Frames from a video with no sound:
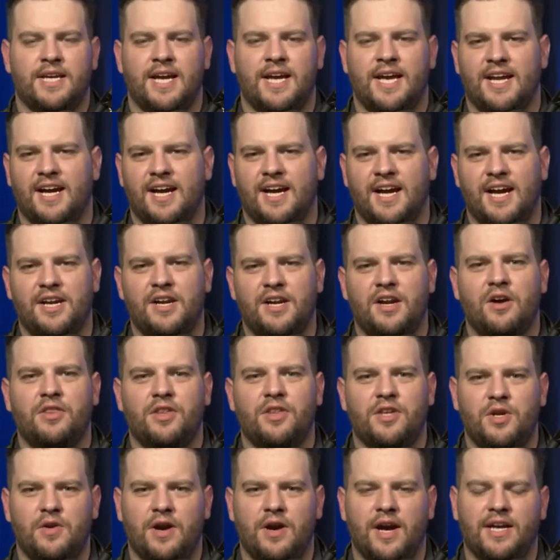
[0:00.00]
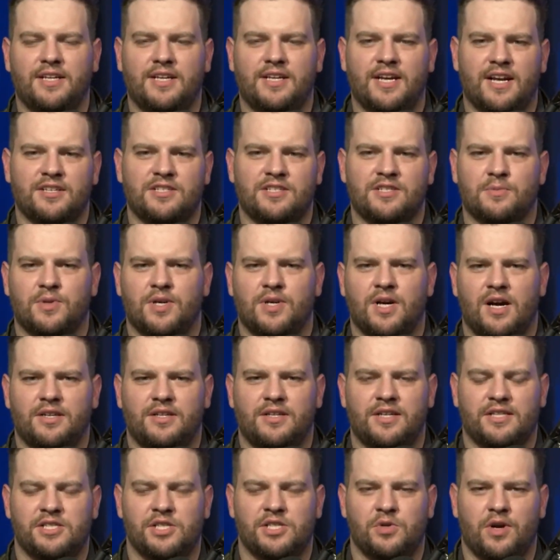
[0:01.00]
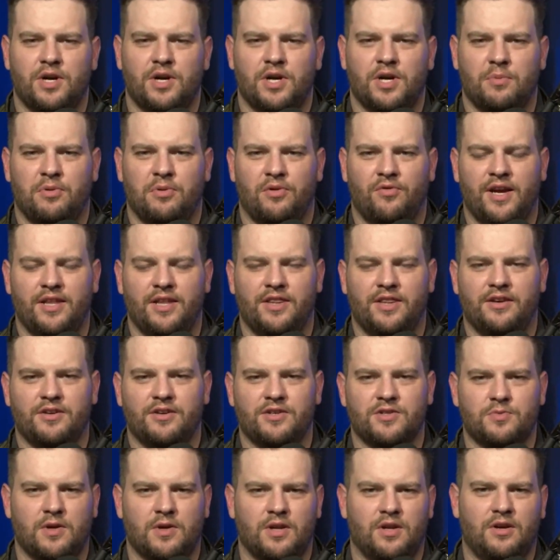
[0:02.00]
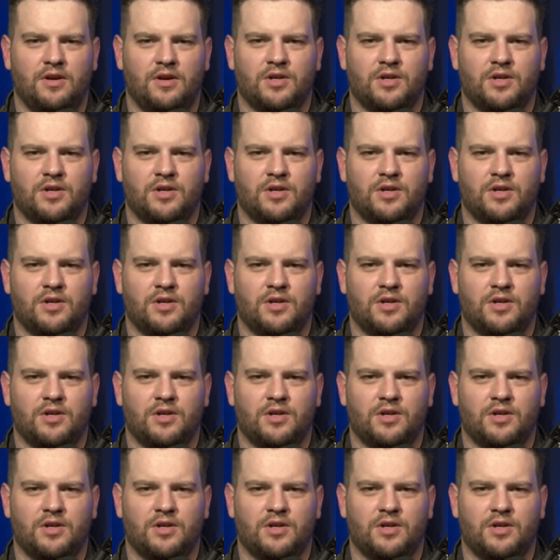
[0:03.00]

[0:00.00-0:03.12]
Dan, I know that you had kind of some context you wanted to provide there as well.